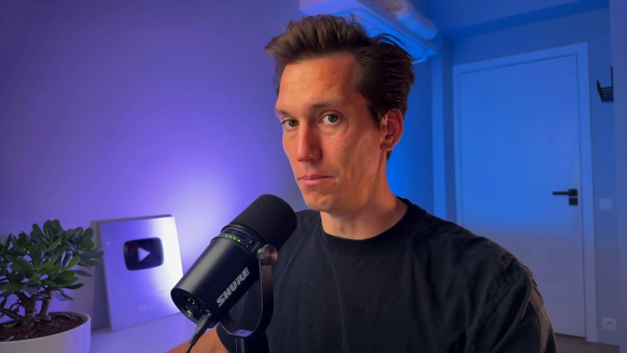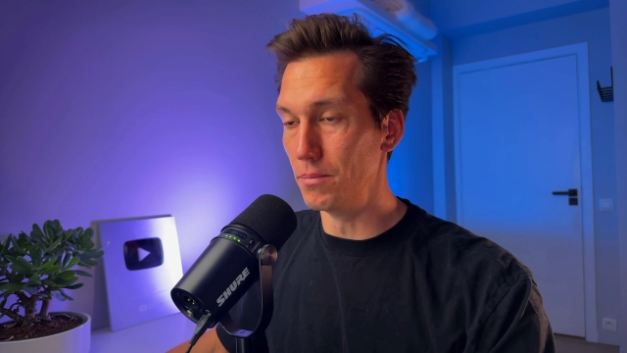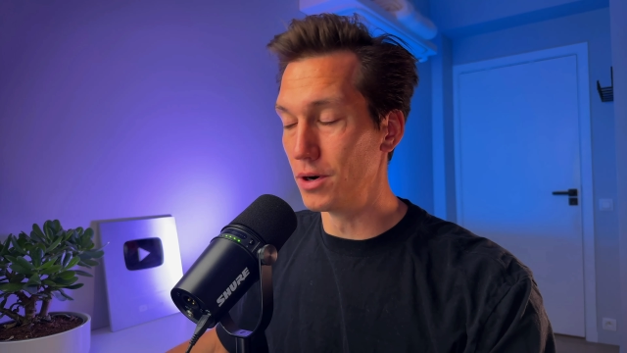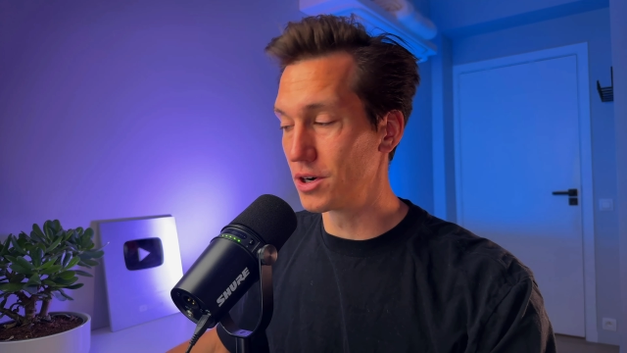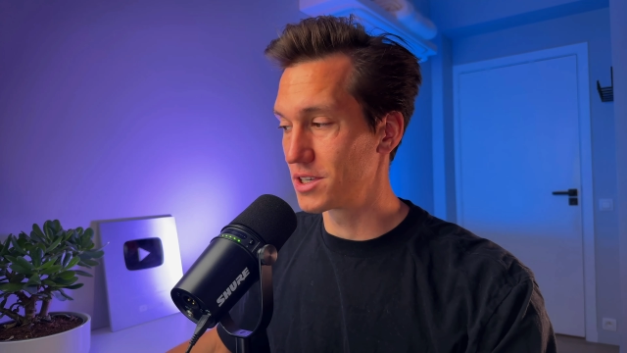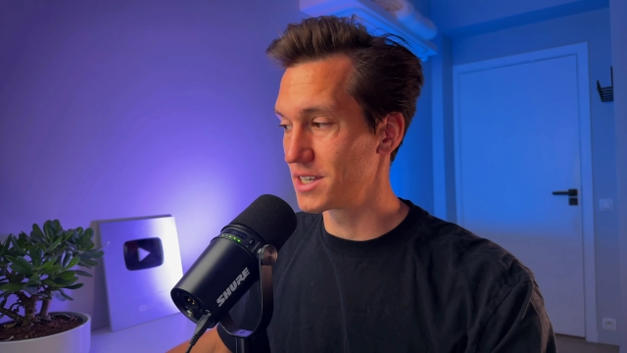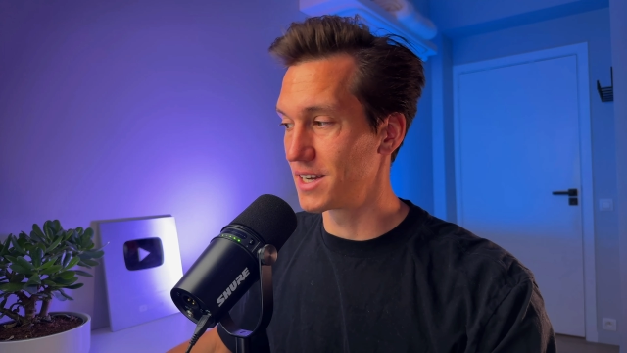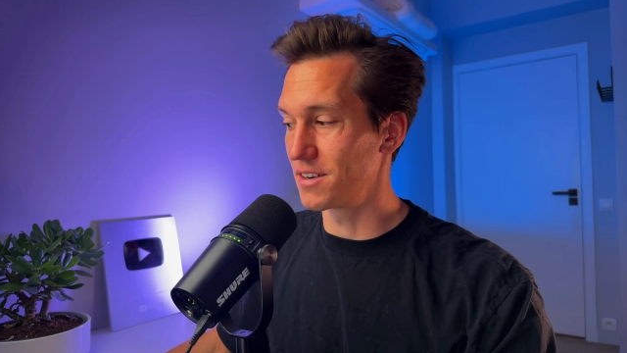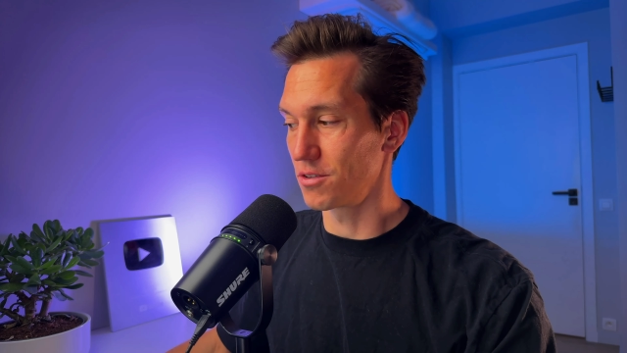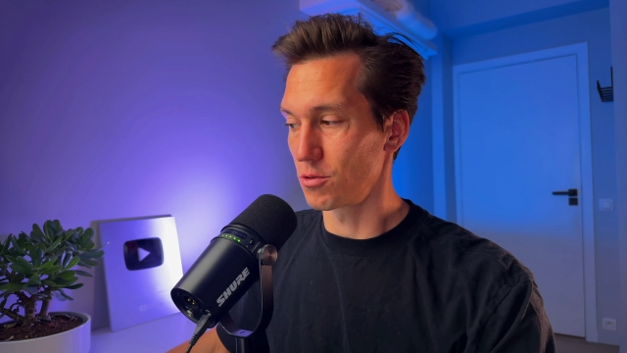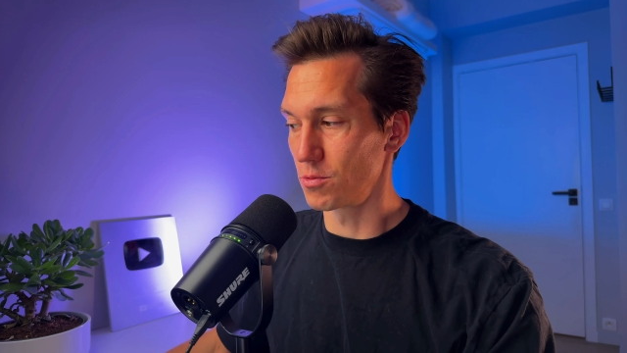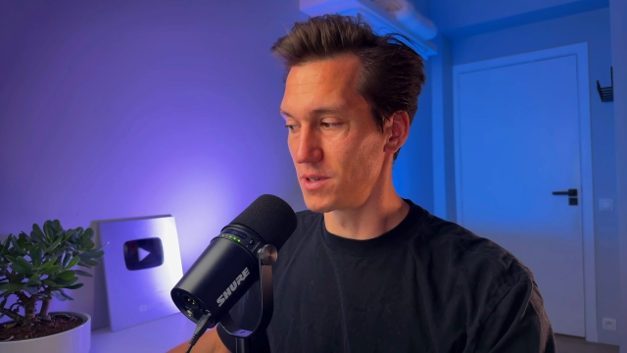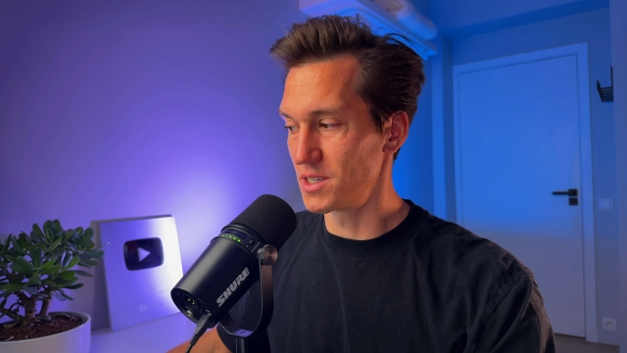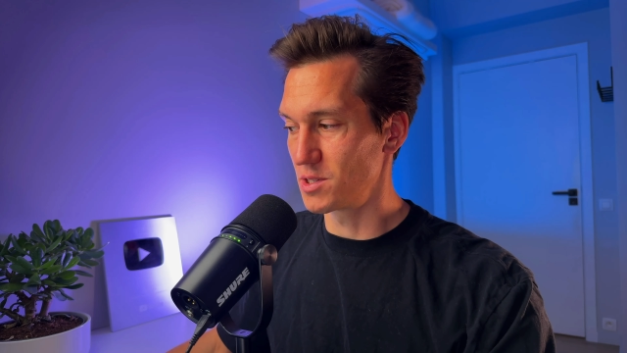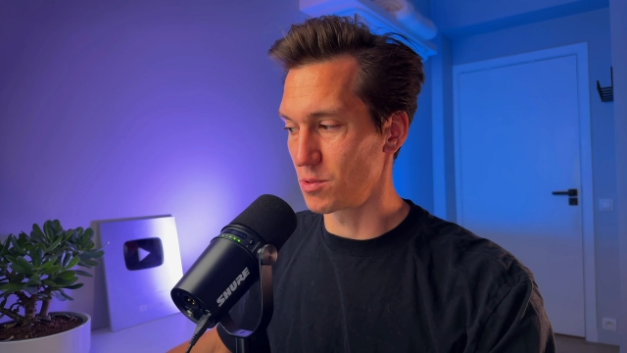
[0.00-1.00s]
books and
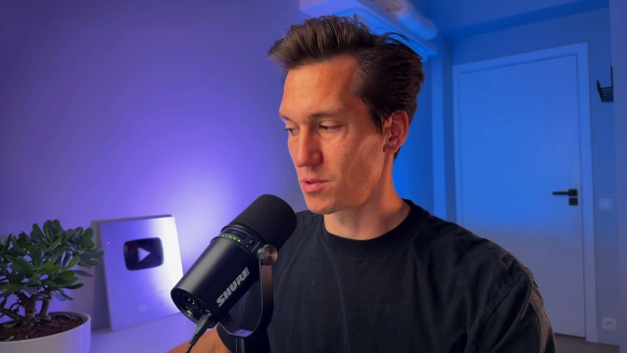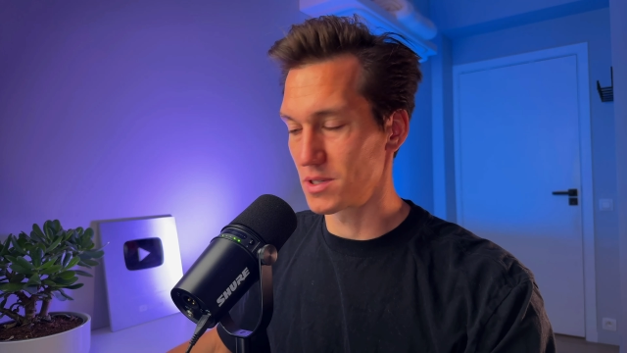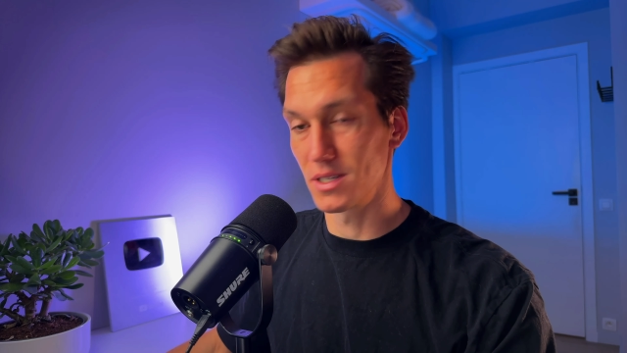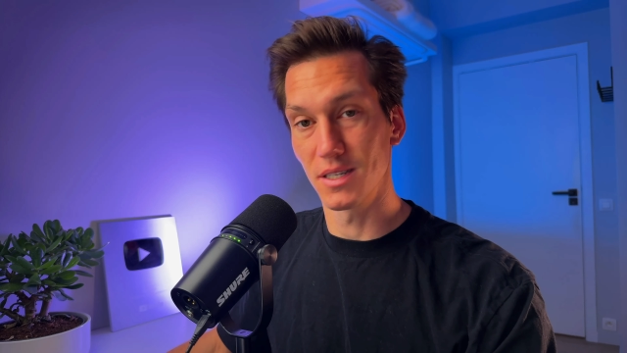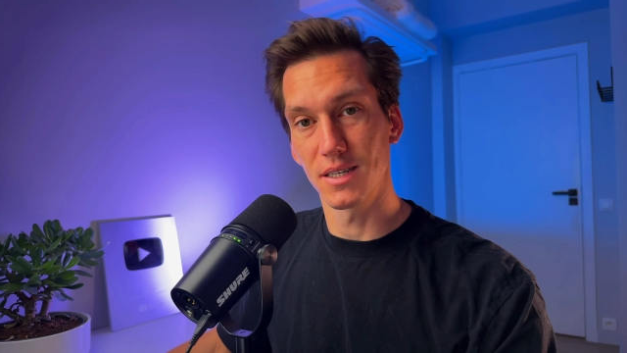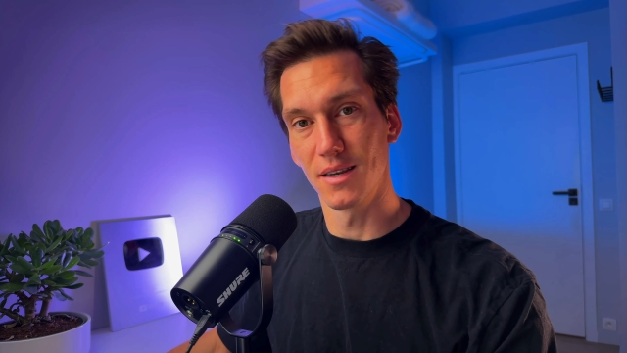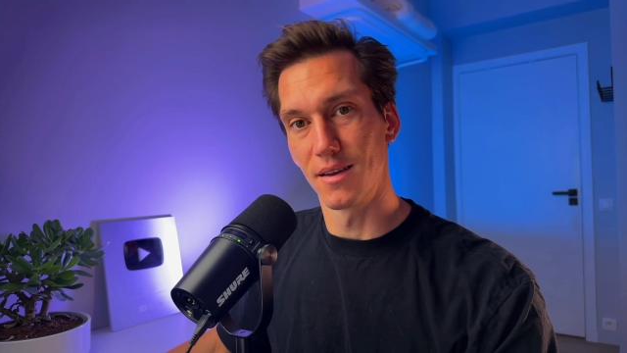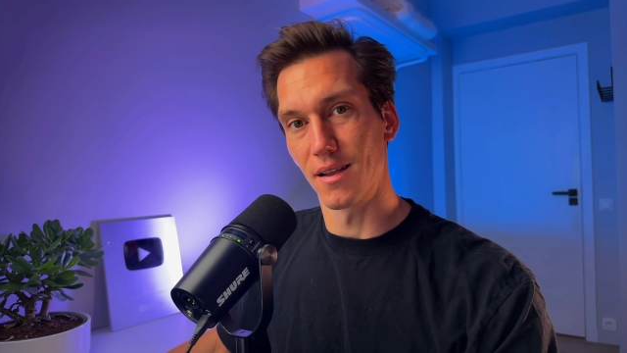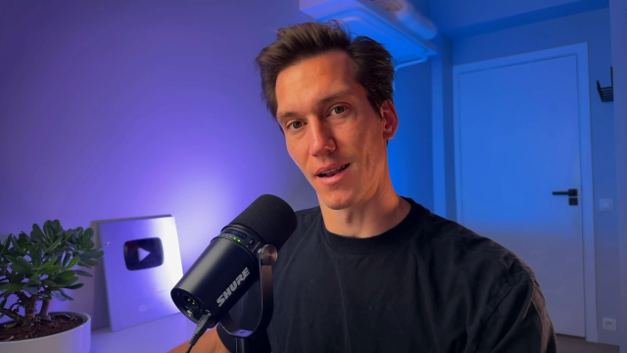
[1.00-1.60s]
our resources.